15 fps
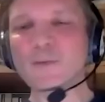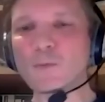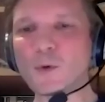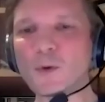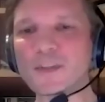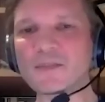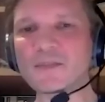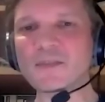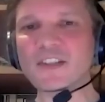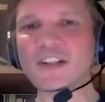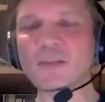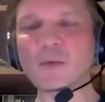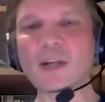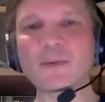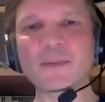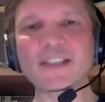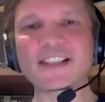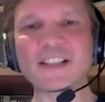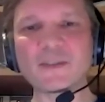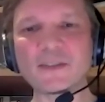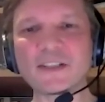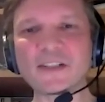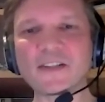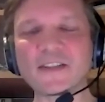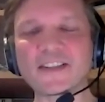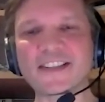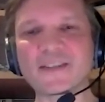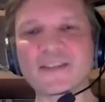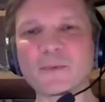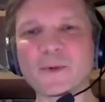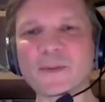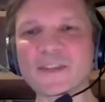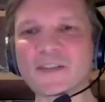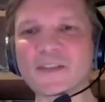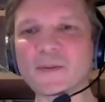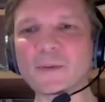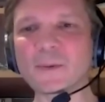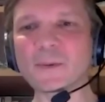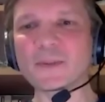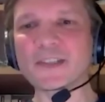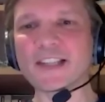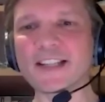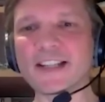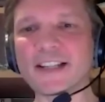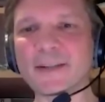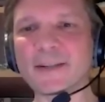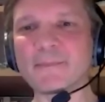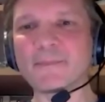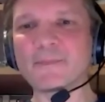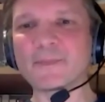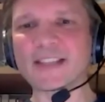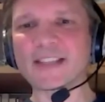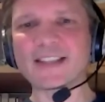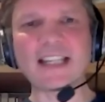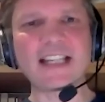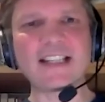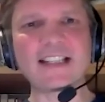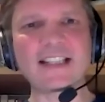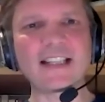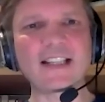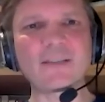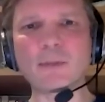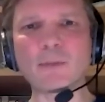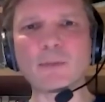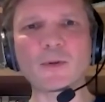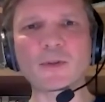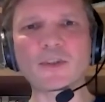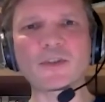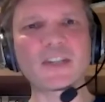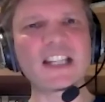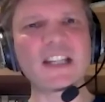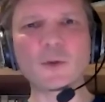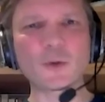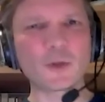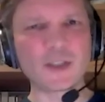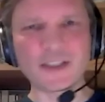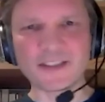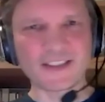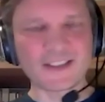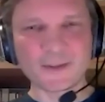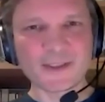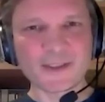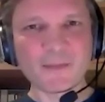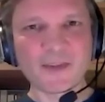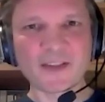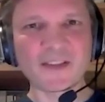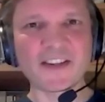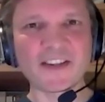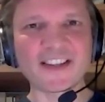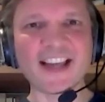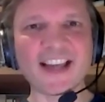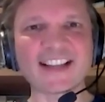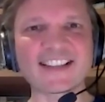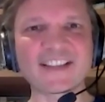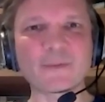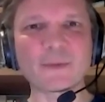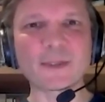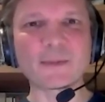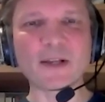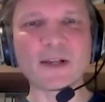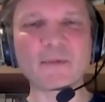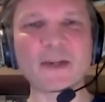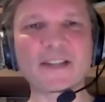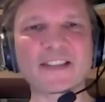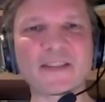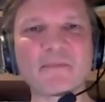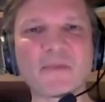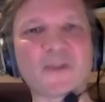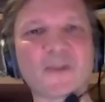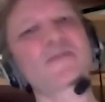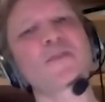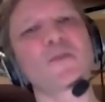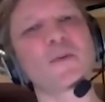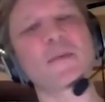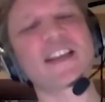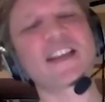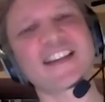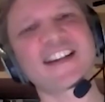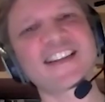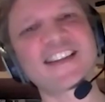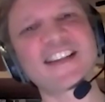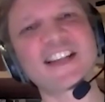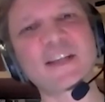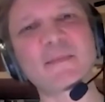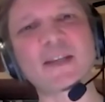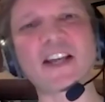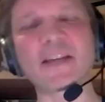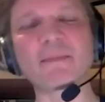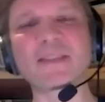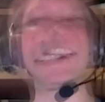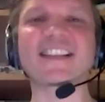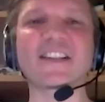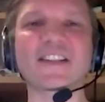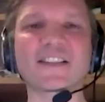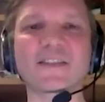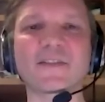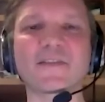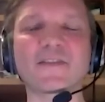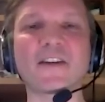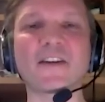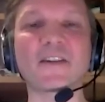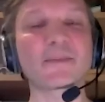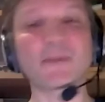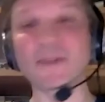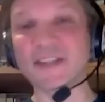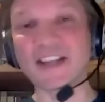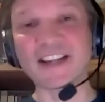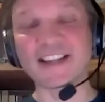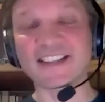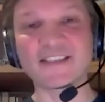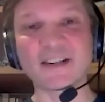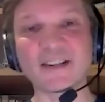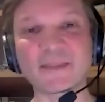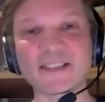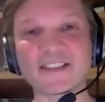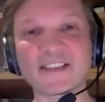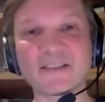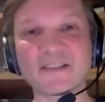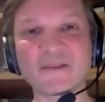it was originally, when it was serialized, it was called Tintin Reporter in the Orient or something like that. It was when it went to book format that I think it became Cigars of the Pharaohs. But yeah, you're absolutely